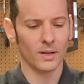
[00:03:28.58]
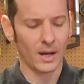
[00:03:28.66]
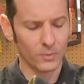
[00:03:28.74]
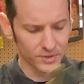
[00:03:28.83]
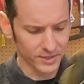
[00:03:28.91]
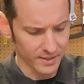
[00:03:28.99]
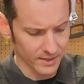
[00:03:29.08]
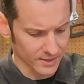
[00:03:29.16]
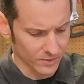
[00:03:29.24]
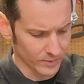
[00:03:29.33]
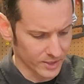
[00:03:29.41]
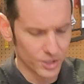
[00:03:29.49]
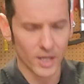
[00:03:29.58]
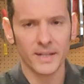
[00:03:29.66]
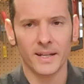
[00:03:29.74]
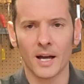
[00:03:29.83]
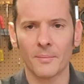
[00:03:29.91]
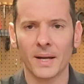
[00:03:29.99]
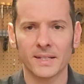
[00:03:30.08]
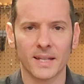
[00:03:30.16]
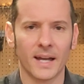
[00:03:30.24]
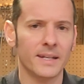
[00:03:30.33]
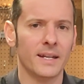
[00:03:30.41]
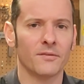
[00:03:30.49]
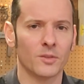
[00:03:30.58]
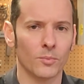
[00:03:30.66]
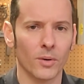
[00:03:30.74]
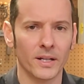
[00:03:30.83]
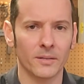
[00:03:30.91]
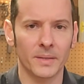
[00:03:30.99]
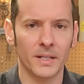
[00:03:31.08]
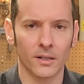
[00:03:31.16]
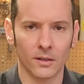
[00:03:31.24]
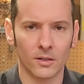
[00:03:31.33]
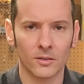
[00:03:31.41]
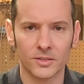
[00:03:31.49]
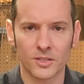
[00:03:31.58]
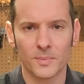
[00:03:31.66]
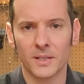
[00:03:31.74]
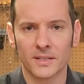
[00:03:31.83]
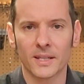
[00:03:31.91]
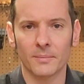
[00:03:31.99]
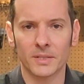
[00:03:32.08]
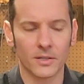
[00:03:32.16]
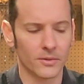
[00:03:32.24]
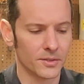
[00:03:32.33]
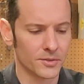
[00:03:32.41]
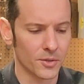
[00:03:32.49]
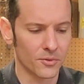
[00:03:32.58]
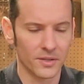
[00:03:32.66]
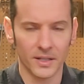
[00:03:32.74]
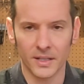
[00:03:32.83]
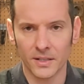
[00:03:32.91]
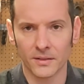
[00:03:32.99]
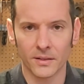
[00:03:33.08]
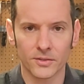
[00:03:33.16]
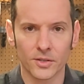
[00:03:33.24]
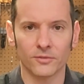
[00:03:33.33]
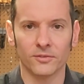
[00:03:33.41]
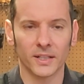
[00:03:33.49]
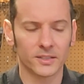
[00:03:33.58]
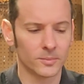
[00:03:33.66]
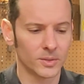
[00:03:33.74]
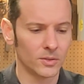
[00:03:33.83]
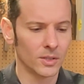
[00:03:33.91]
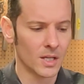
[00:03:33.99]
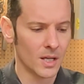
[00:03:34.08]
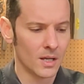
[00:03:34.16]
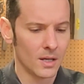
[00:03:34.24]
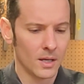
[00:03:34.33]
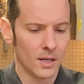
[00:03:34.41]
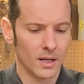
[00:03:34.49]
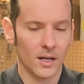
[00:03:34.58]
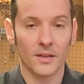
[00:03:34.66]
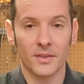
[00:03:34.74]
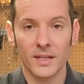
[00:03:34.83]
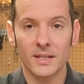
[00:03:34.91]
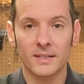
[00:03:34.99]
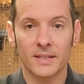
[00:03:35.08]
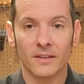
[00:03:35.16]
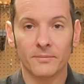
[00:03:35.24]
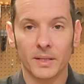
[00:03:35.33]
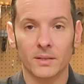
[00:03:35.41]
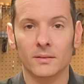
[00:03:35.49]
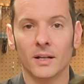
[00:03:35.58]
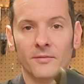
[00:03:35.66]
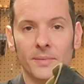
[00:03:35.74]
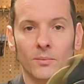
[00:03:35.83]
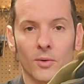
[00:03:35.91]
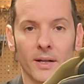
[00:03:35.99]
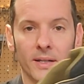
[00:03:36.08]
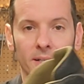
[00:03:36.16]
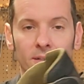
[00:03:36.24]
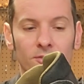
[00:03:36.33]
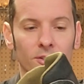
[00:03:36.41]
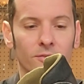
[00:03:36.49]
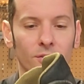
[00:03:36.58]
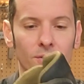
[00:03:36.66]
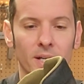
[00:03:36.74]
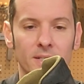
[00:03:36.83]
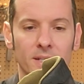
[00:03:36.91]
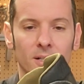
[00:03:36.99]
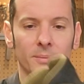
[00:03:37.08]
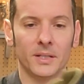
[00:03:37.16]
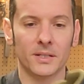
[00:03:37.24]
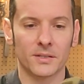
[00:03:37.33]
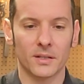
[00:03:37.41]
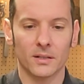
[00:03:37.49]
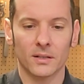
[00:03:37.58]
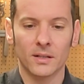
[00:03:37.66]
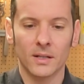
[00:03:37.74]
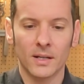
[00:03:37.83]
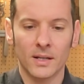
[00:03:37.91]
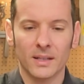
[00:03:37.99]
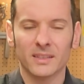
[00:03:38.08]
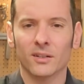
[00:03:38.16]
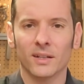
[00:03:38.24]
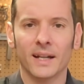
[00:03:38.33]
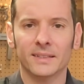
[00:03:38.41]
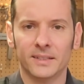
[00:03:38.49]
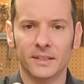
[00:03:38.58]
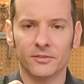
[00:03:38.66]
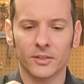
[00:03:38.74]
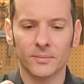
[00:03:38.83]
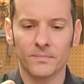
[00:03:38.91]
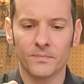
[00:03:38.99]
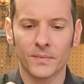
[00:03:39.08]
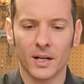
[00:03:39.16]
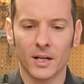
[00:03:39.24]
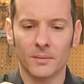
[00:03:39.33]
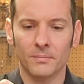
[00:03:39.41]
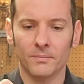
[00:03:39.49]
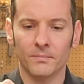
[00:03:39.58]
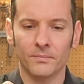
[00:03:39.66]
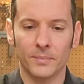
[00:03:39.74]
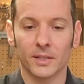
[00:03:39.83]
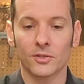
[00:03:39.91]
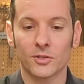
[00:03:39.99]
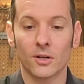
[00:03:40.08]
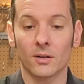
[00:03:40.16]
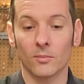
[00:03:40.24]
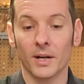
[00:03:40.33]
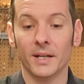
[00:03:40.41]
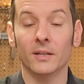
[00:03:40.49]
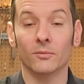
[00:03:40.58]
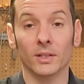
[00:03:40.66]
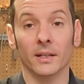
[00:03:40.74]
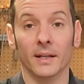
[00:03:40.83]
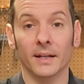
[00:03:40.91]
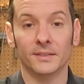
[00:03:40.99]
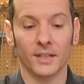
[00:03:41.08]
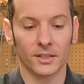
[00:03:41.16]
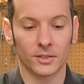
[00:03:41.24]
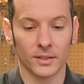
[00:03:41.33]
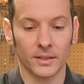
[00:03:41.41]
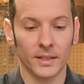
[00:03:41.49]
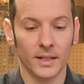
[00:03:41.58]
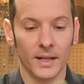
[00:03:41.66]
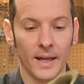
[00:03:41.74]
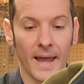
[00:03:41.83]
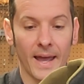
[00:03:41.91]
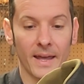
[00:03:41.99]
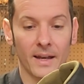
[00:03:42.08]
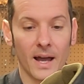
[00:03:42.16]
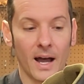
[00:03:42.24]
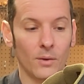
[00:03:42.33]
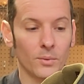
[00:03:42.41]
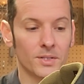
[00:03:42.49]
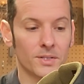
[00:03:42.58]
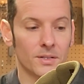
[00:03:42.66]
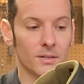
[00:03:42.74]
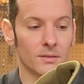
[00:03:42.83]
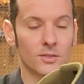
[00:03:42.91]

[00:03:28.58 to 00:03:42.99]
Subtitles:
will say this, with the Johnny Combats, I didn't have to break them in at all just because that material's so thin and they're so flexible. These I've been breaking in for a few days now because they're a lot stiffer, but they're starting to break in really nice actually. And I was